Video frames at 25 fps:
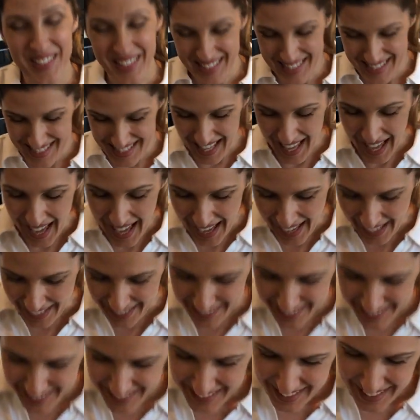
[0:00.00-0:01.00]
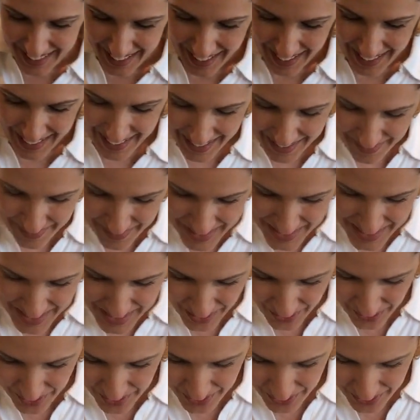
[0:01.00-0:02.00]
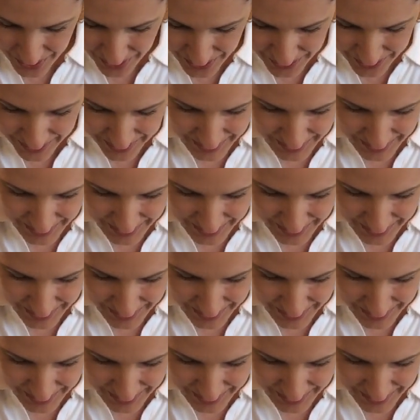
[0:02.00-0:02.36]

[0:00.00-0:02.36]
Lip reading: is that? And let me show you,